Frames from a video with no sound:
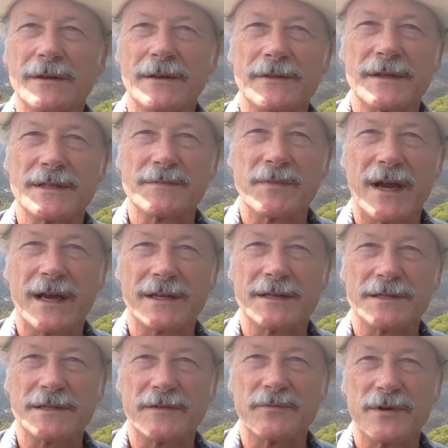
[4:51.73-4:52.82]
that this
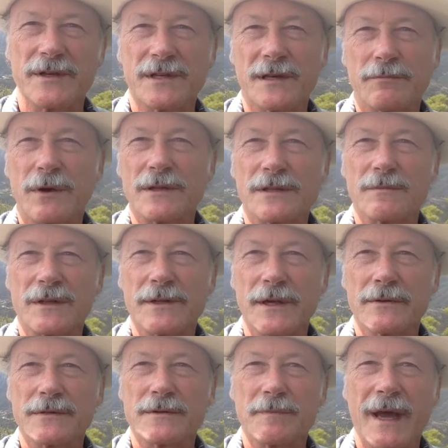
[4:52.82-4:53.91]
practice of printing multiple notes